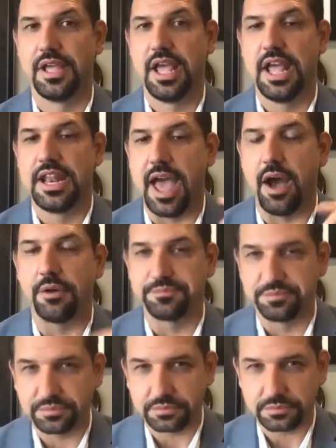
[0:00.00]
Now,
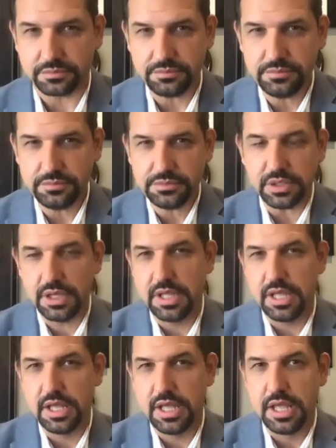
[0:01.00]

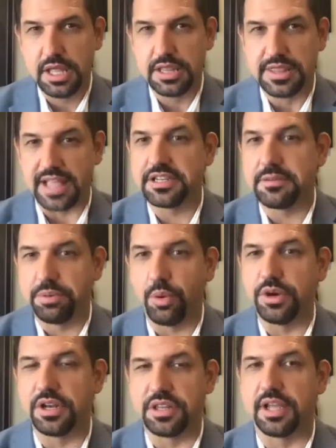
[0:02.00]
that's an
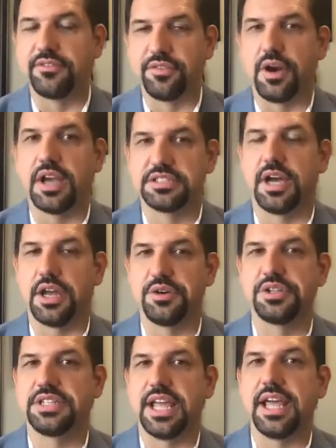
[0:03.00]
important thing for us to
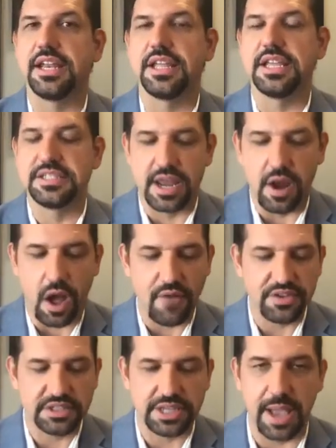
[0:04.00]
understand, is that
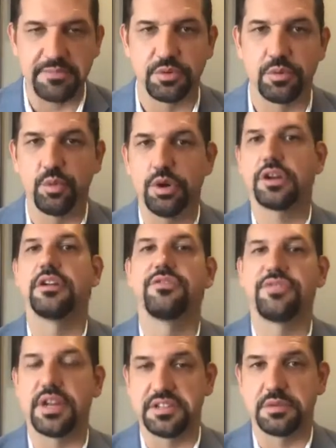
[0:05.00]
oftentimes when we're
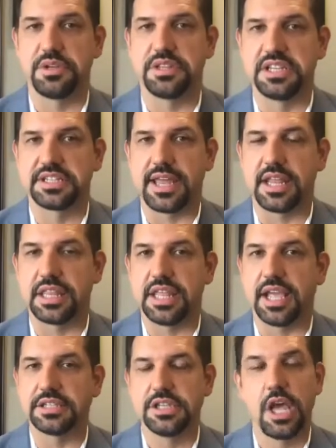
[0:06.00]
confronted with these kind of
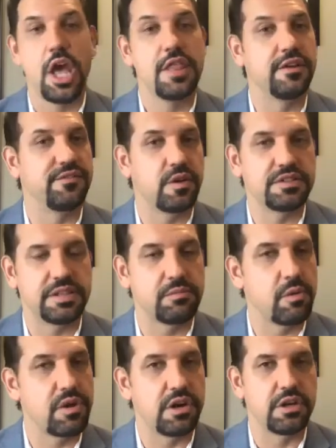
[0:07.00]
things, the first thing we
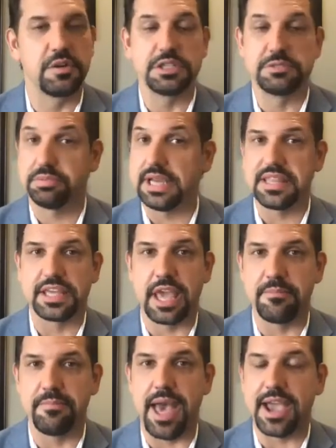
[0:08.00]
want to do is play the game
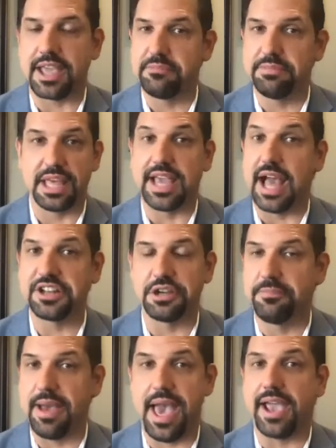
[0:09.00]
back and play gotcha
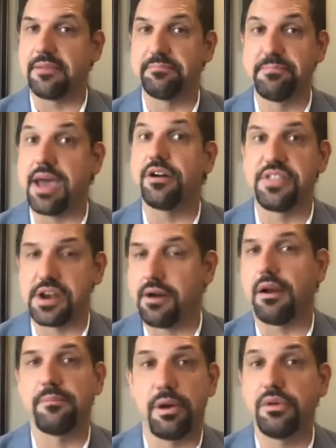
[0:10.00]
back better than our
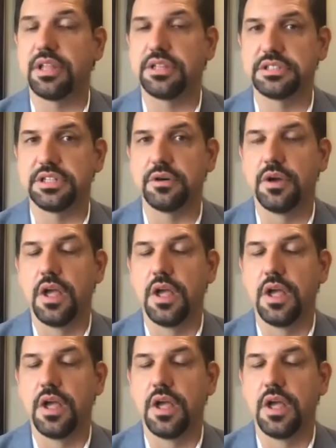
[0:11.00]
opponents do.